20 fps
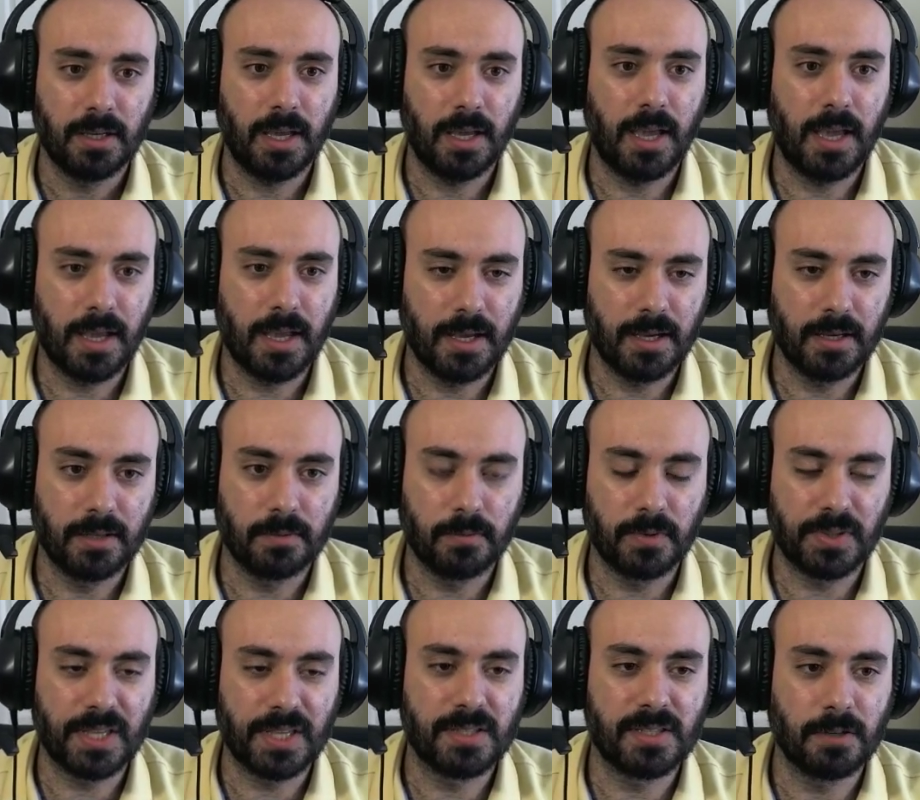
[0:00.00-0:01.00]
And
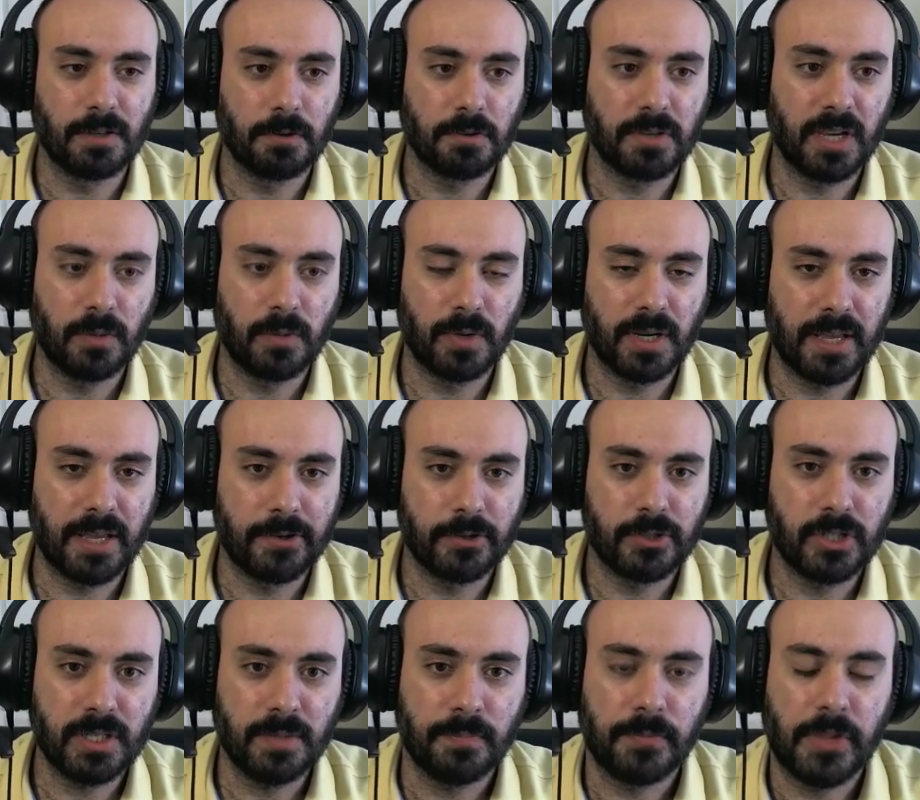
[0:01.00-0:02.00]
with that 0 gain 1
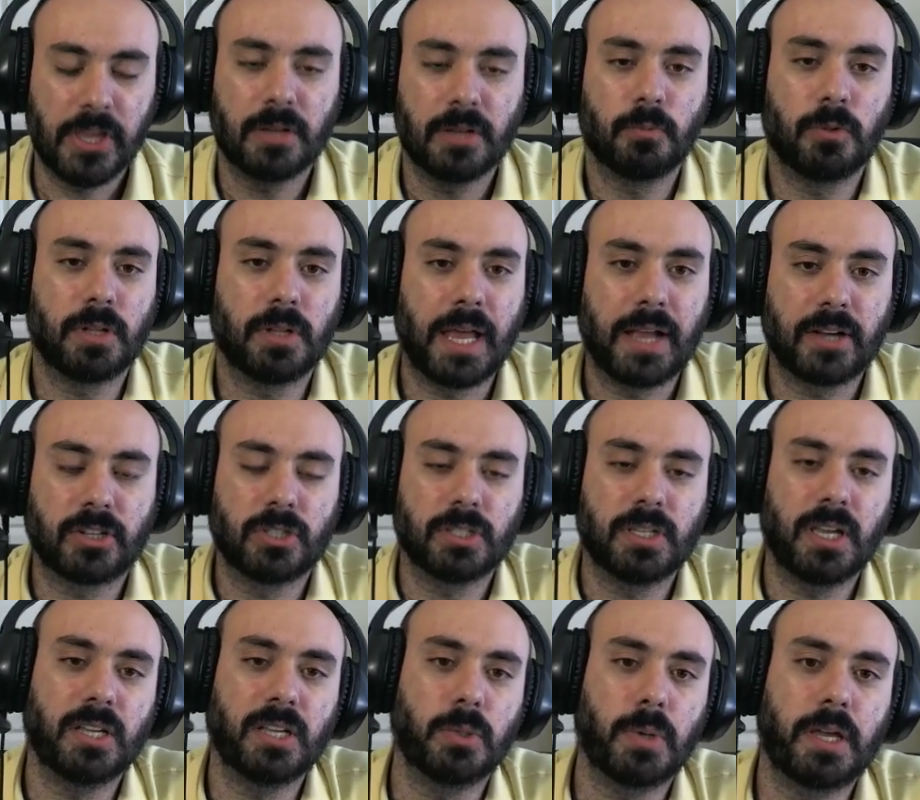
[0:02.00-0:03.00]
energy, it will actually
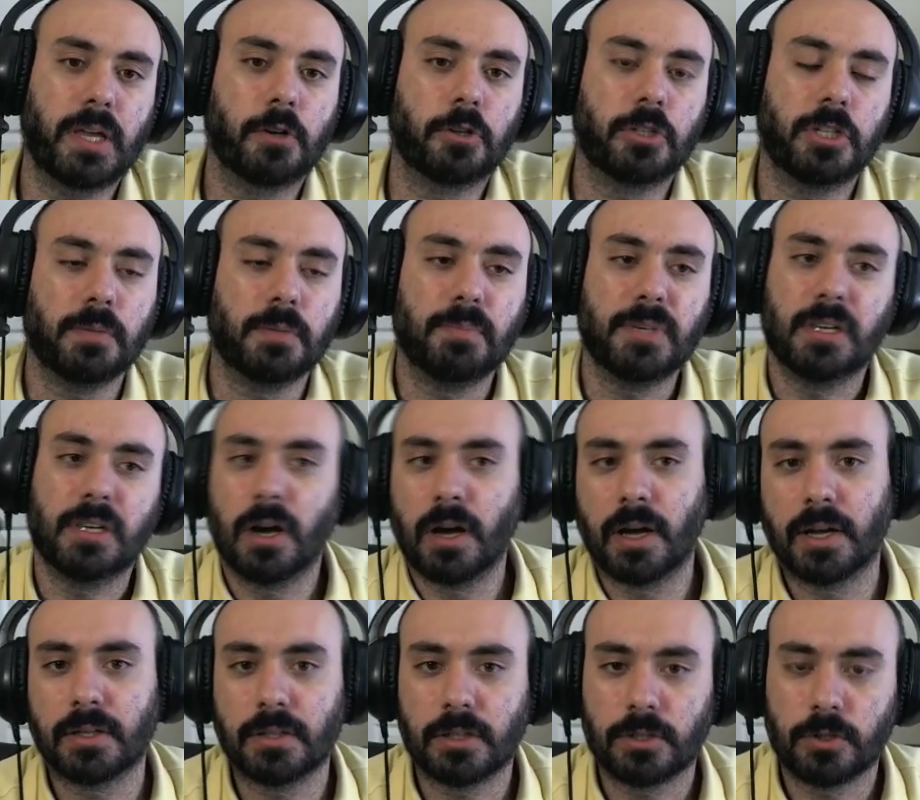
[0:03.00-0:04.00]
gain you energy
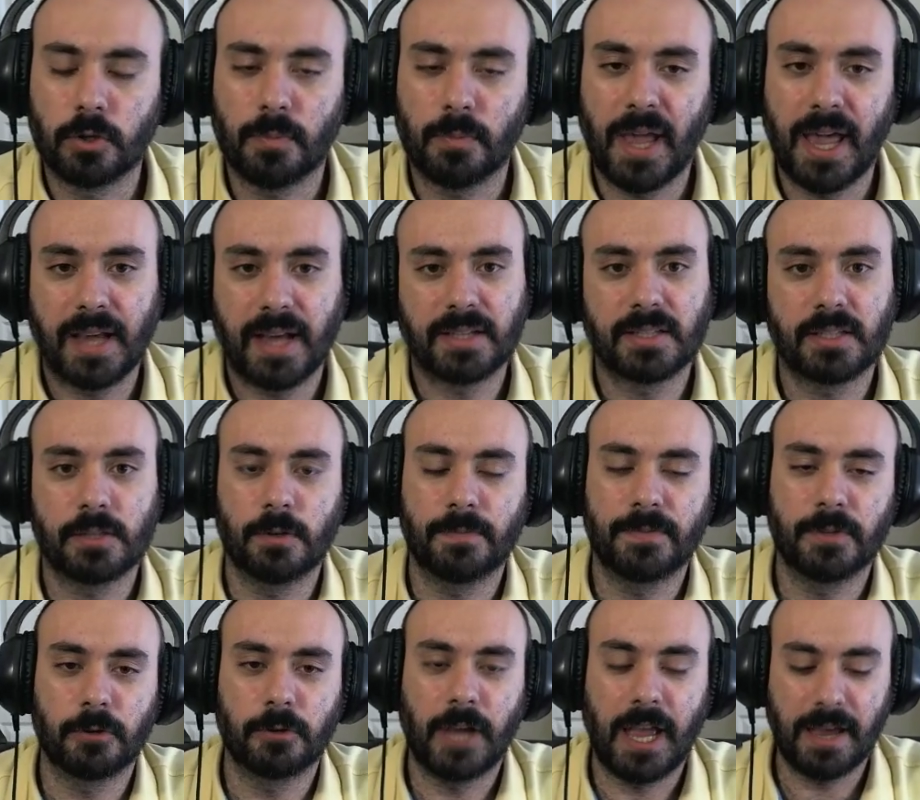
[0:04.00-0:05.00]
beyond your max. So if
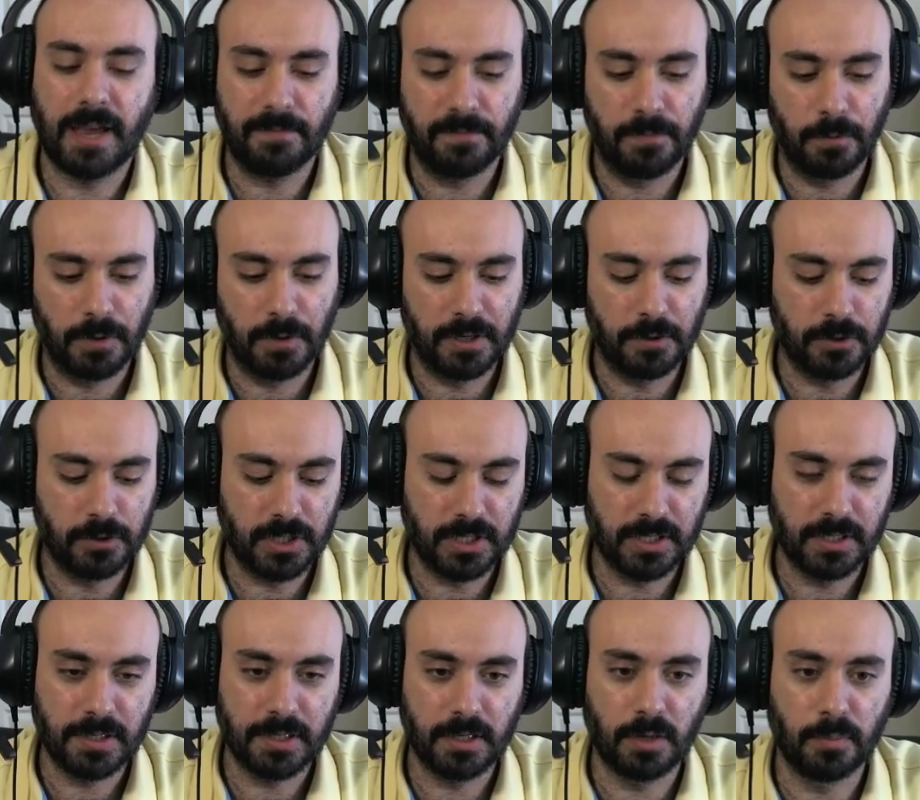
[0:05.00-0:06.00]
you're at 4
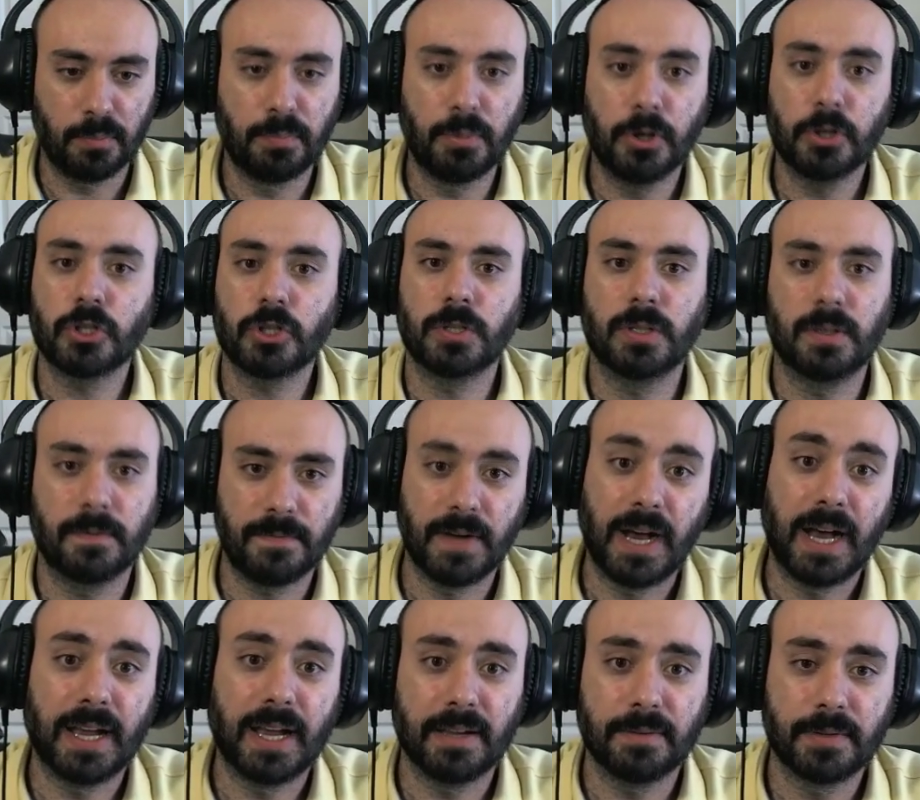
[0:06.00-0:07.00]
energy, it'll put you to
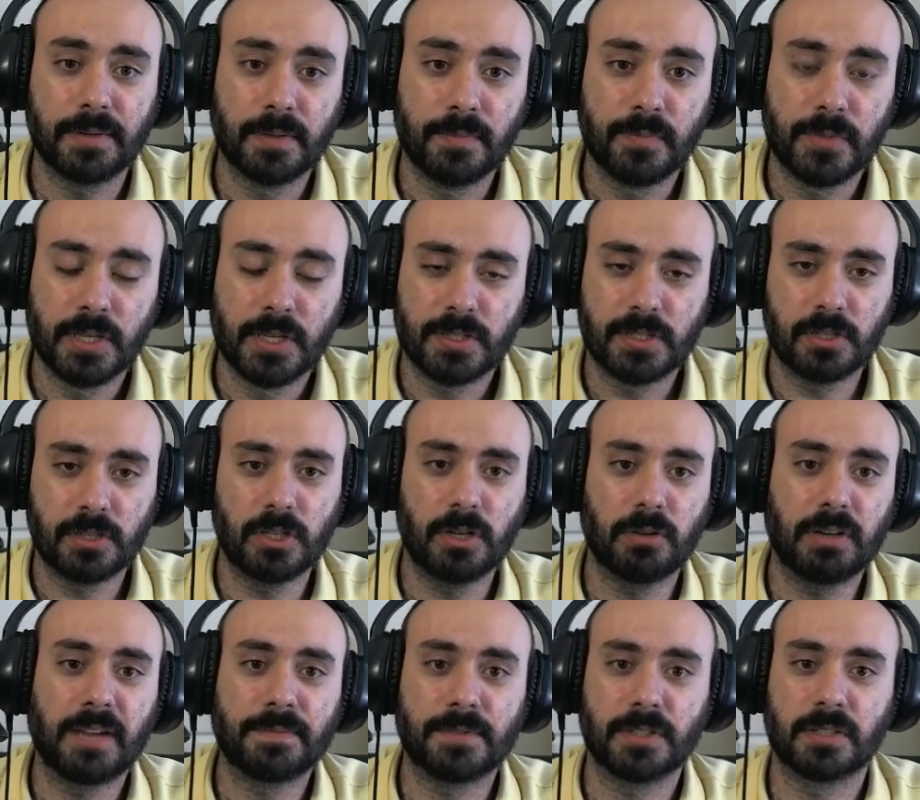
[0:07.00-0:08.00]
5. So you
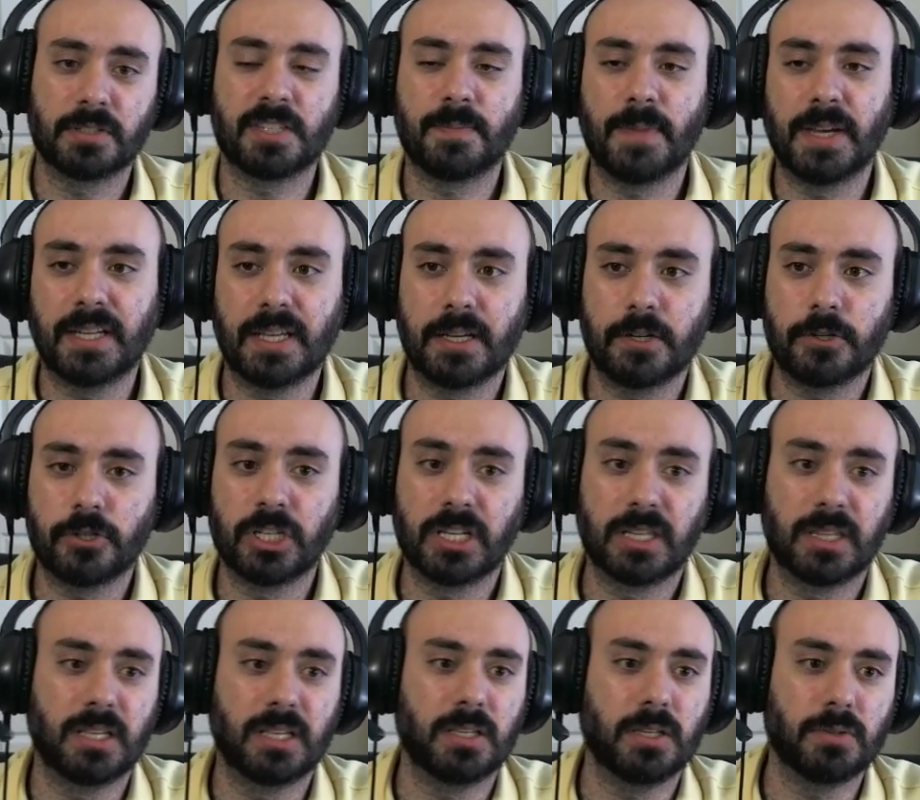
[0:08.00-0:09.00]
don't have to spend energy
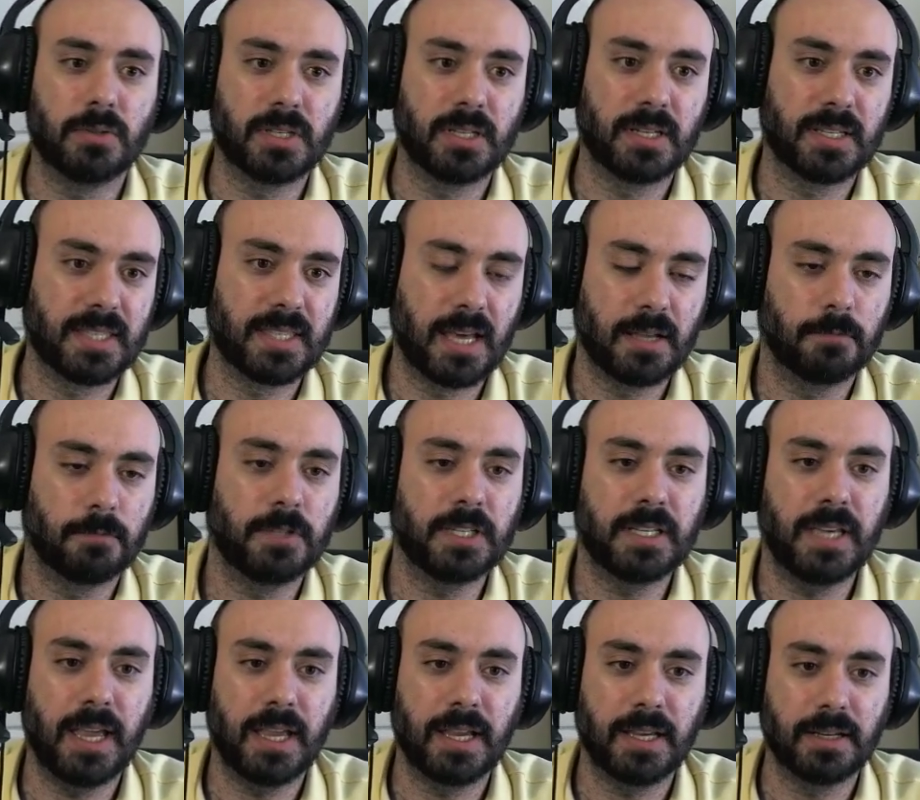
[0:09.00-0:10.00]
and then use it. It's not
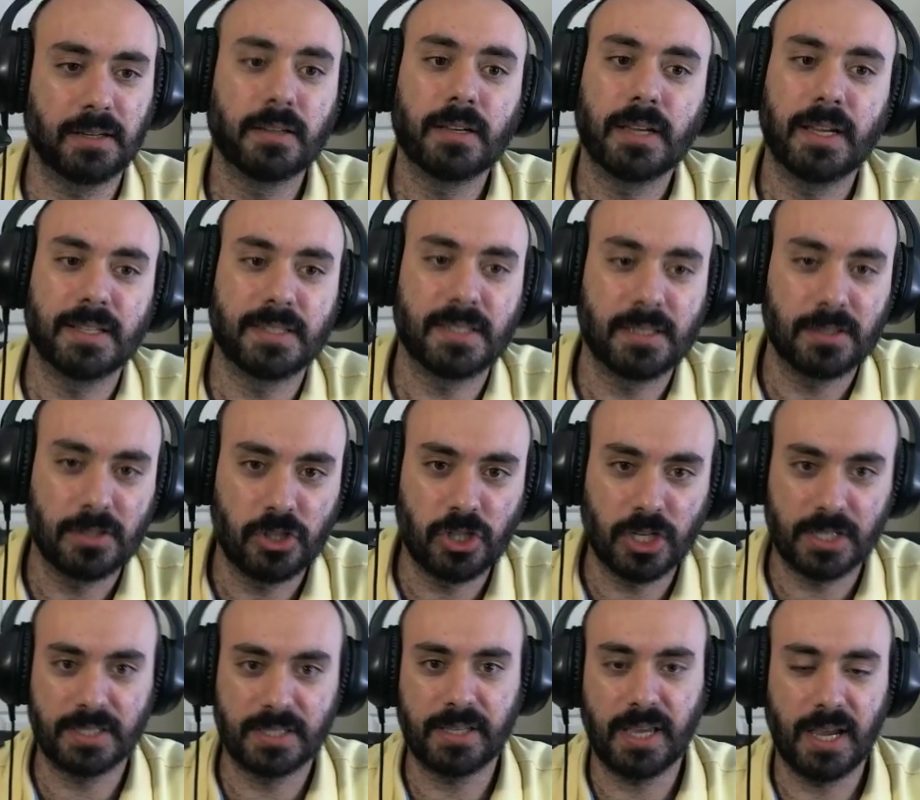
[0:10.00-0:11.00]
regain, it's
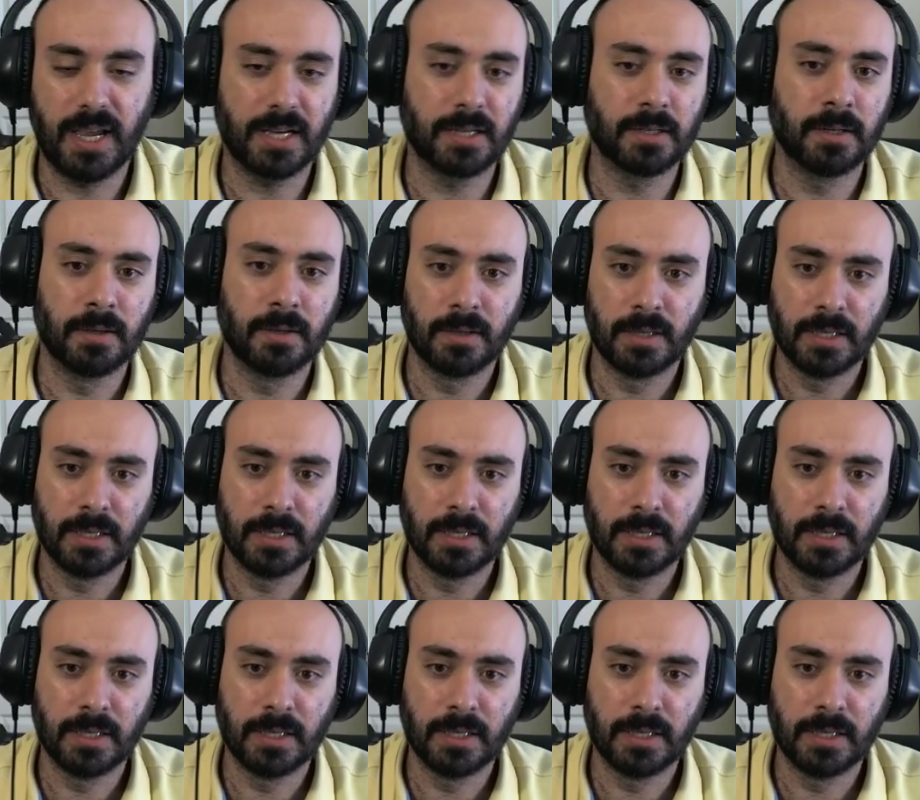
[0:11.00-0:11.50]
just gain.